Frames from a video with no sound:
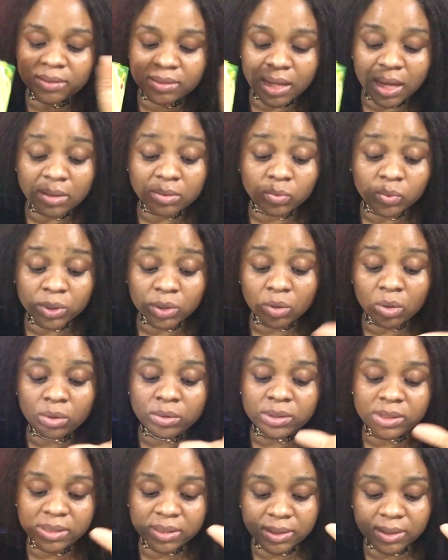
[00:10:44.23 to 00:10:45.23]
and with all
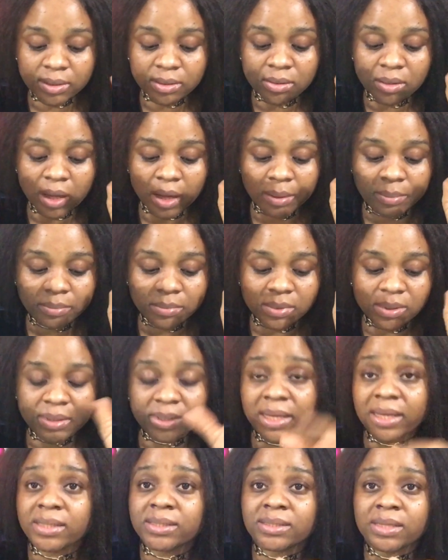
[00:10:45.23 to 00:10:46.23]
these
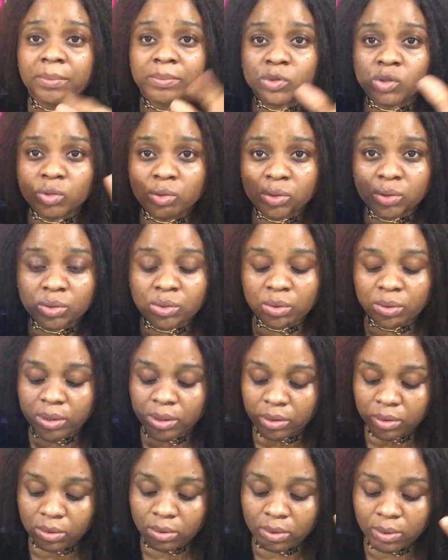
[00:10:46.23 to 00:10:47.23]
things I'm
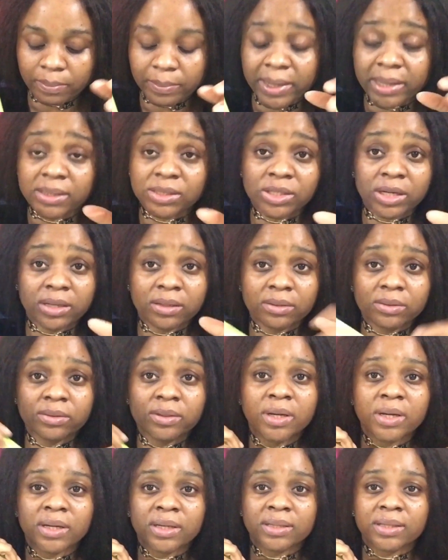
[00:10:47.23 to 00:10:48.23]
showing you on my channel,
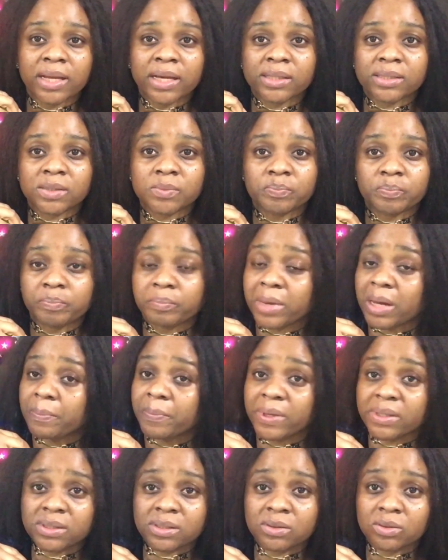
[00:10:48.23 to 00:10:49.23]
that's my
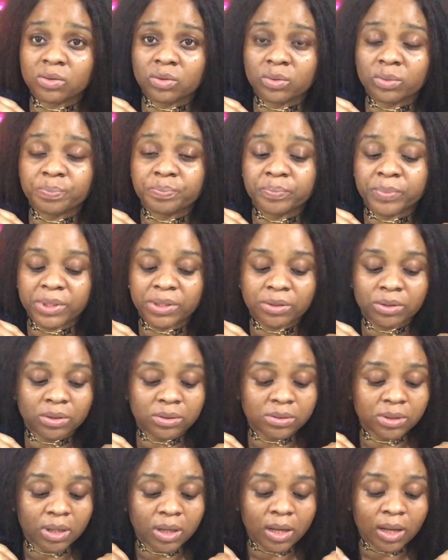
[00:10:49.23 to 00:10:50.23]
personal
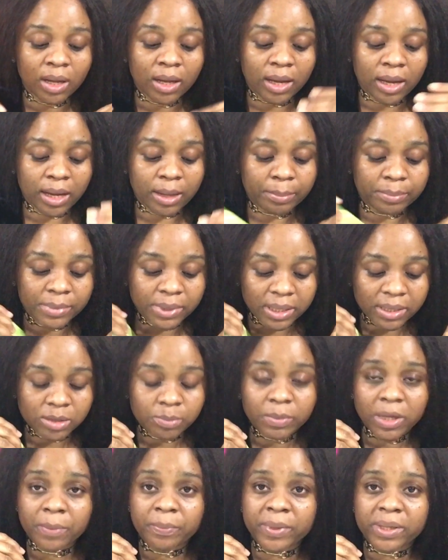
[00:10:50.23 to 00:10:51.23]
opinion, that's
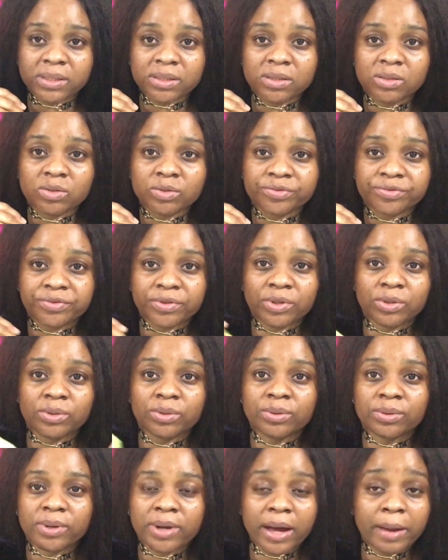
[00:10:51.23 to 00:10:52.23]
my personal
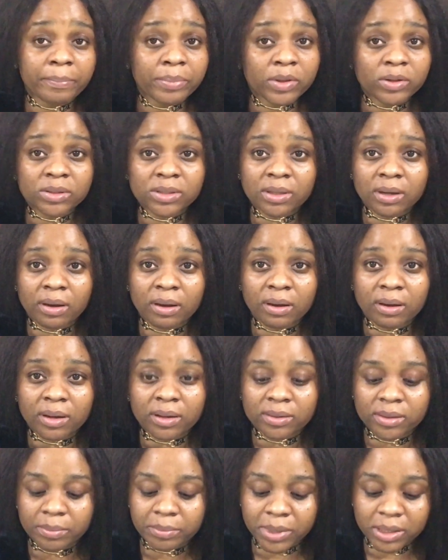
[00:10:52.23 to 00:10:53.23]
view. I'm not a
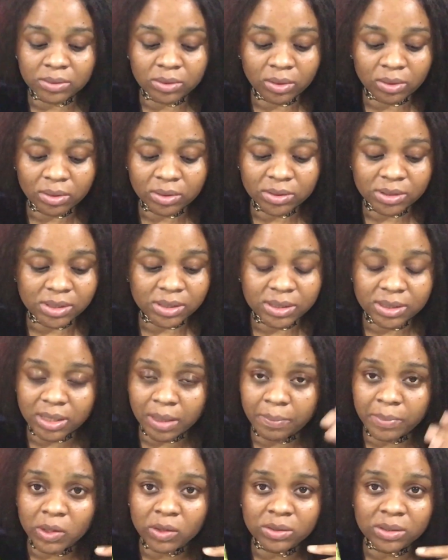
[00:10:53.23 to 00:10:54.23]
dermatologist,
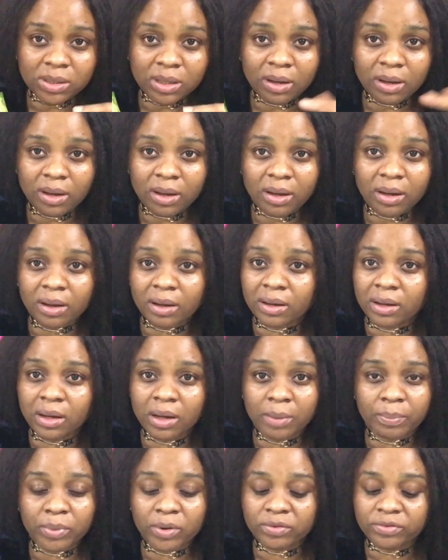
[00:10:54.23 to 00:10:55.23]
I'm not a
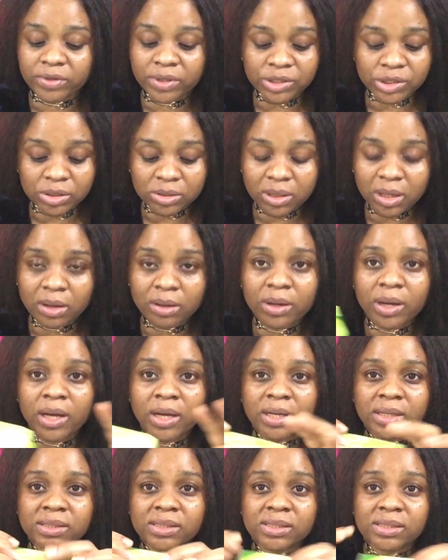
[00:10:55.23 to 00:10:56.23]
professional.
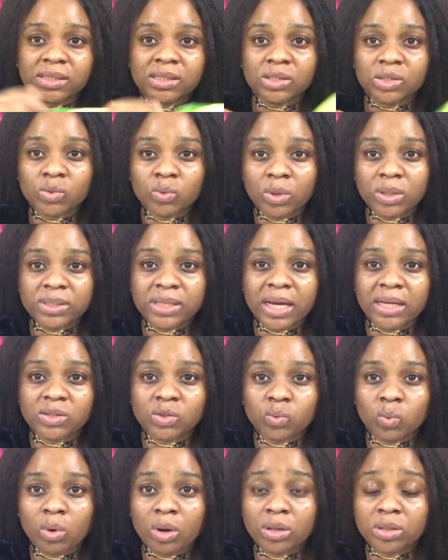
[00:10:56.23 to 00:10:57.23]
This is what
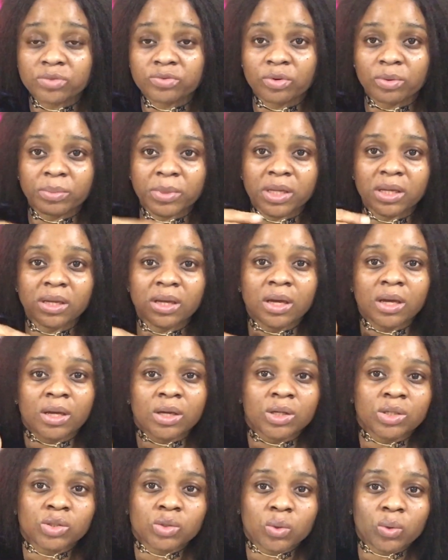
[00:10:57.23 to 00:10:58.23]
has worked for me.
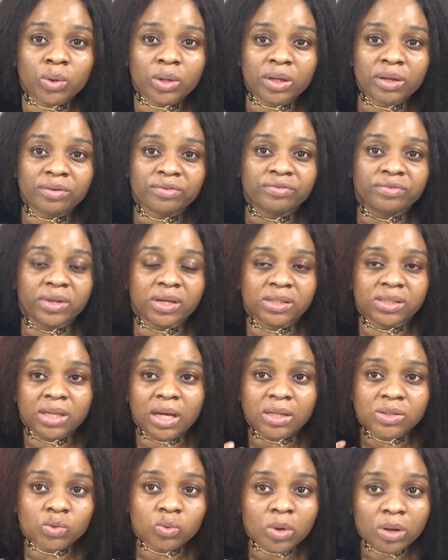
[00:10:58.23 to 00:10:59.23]
So if this
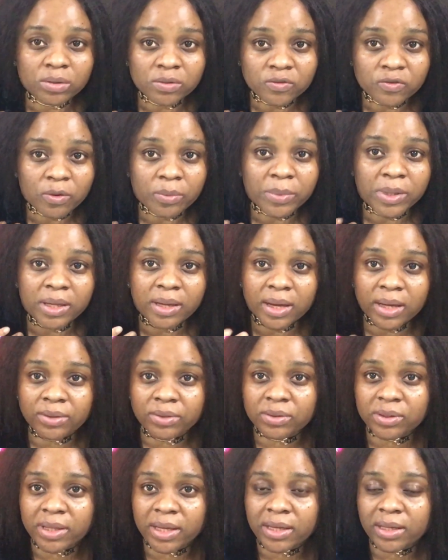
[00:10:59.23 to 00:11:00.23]
has worked for me and
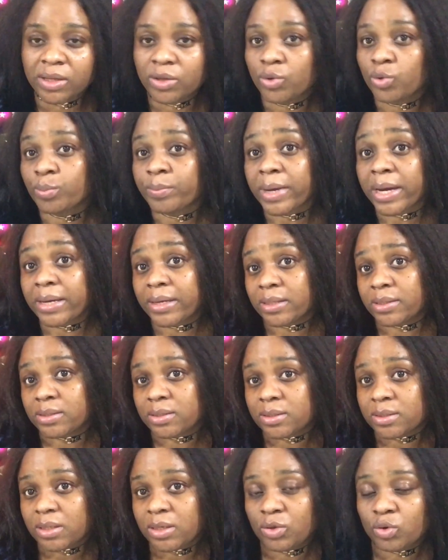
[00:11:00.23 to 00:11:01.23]
you think you
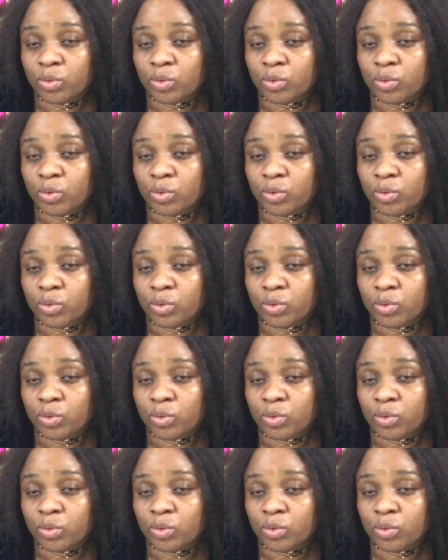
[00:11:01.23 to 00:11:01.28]
might, you know,